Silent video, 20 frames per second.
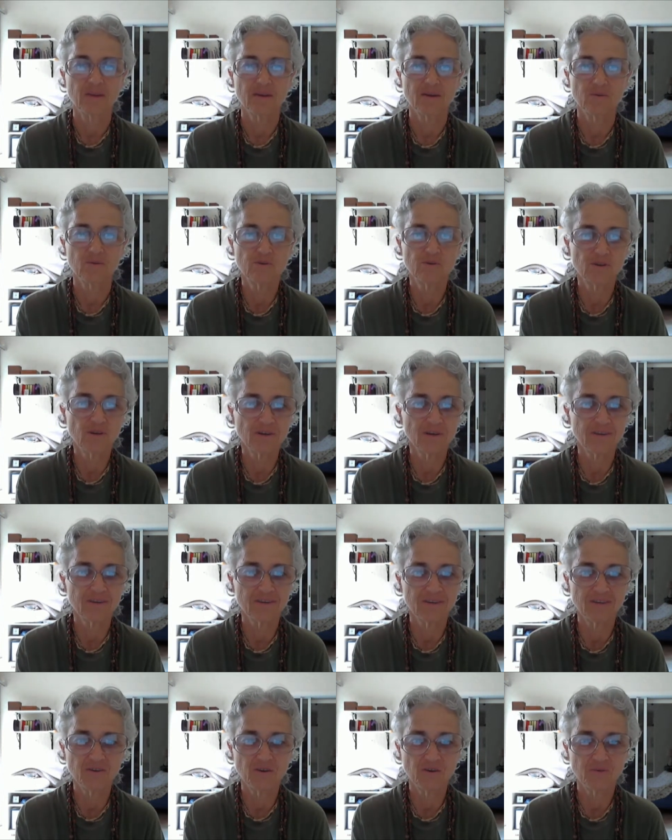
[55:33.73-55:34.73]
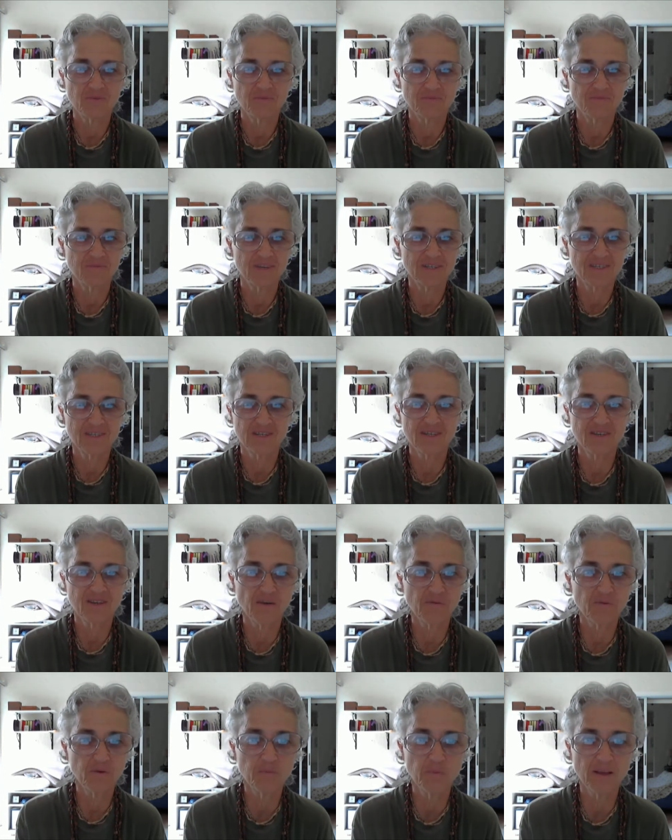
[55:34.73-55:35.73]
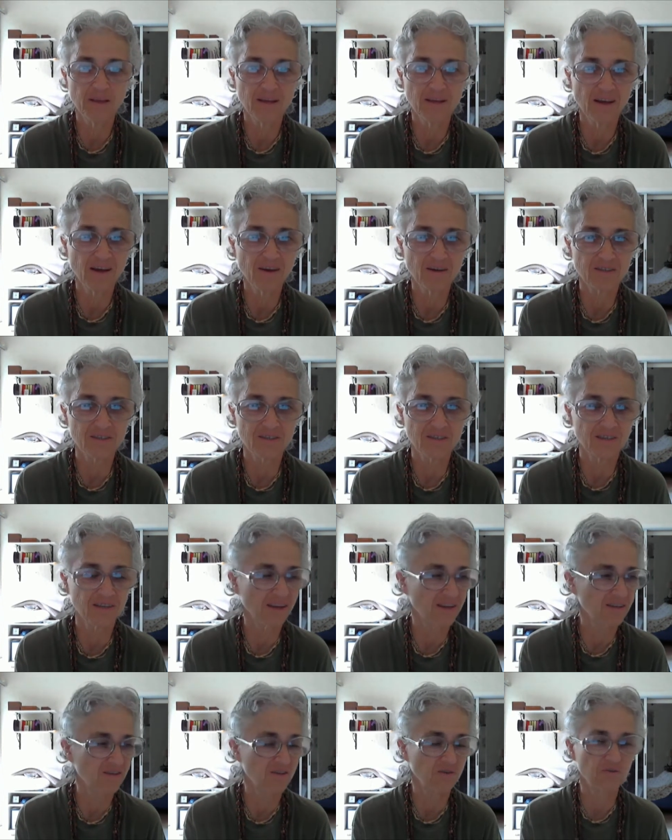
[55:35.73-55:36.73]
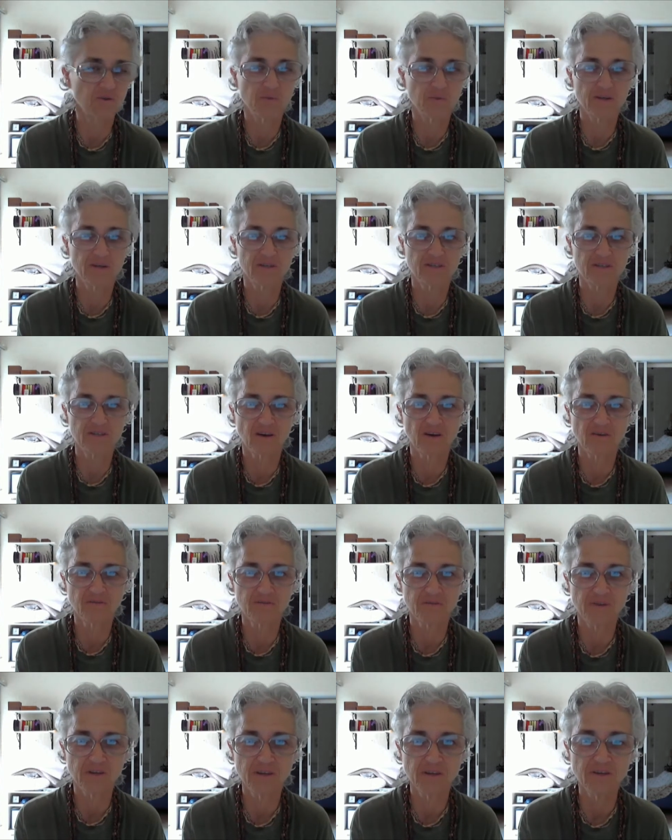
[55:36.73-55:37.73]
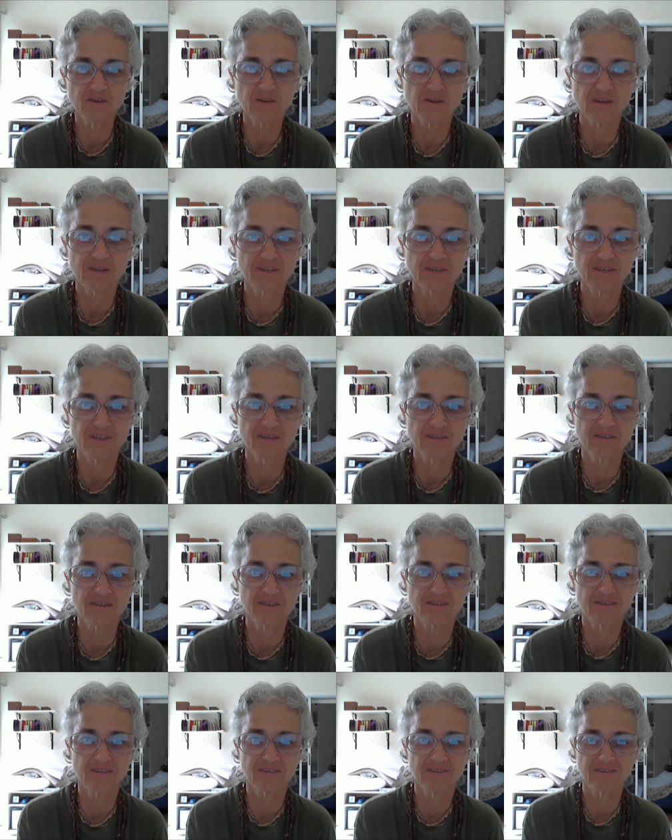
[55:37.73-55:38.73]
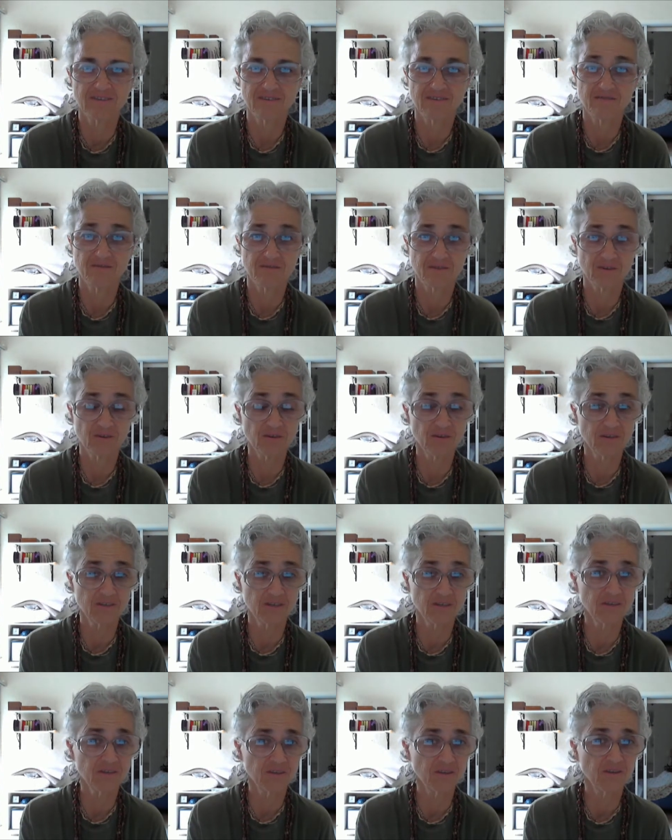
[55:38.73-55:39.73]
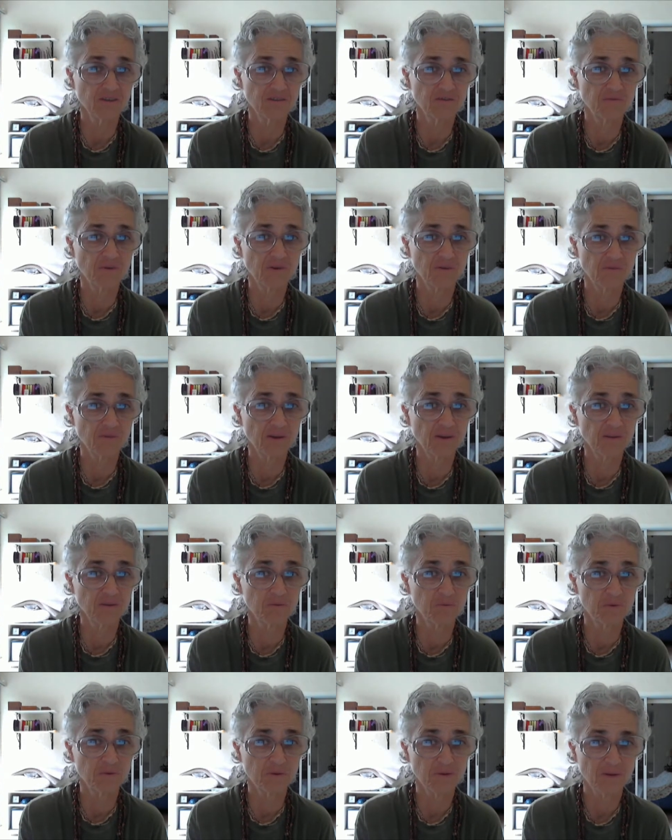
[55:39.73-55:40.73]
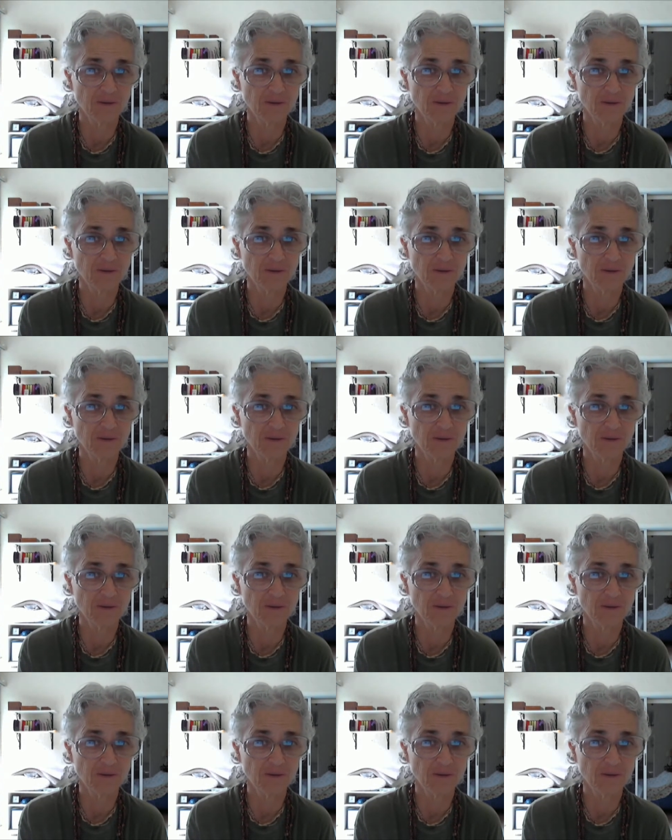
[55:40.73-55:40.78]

Who's going to, you know, assist everybody else? You can't do it by yourself. You need a good assistant. Good assistant is very valuable.